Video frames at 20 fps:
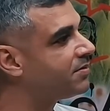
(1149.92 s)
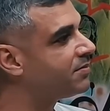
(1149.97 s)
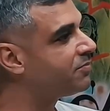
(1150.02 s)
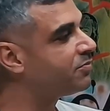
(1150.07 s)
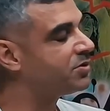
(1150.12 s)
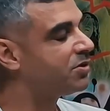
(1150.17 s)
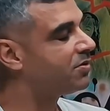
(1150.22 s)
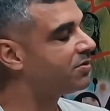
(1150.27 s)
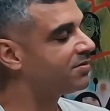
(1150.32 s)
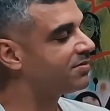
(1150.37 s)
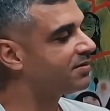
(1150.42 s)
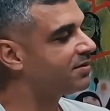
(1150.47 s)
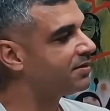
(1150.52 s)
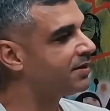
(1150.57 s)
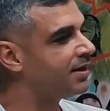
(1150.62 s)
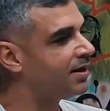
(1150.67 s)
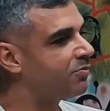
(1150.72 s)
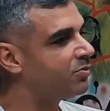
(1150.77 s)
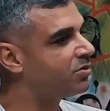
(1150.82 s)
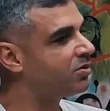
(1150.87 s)
We
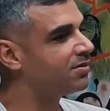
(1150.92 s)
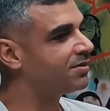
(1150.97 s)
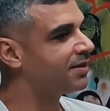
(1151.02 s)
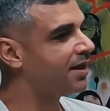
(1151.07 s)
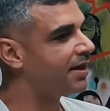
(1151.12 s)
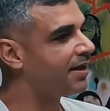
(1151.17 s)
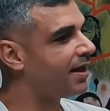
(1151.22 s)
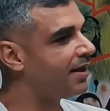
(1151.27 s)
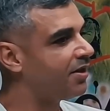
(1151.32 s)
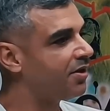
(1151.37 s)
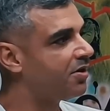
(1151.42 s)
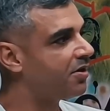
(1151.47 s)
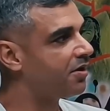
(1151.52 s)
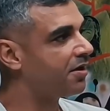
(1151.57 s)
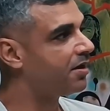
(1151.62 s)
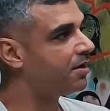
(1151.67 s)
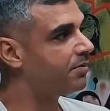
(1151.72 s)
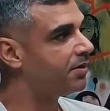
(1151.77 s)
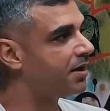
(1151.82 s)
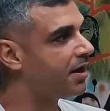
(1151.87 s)
don't take any
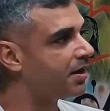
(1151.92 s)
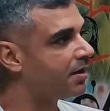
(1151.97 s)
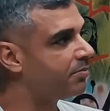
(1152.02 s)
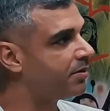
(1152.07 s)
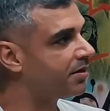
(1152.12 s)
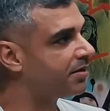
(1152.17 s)
curriculum in Arabic.